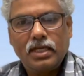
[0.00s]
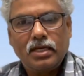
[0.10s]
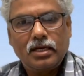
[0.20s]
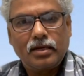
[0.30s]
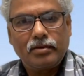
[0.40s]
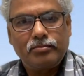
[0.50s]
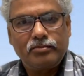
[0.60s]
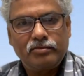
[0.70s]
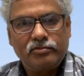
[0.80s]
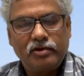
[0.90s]

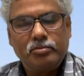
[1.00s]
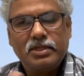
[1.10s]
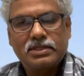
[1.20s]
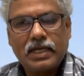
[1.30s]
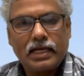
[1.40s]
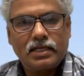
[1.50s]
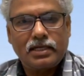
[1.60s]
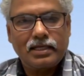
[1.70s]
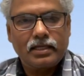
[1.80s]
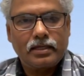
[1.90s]
will be cited
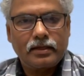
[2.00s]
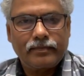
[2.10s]
in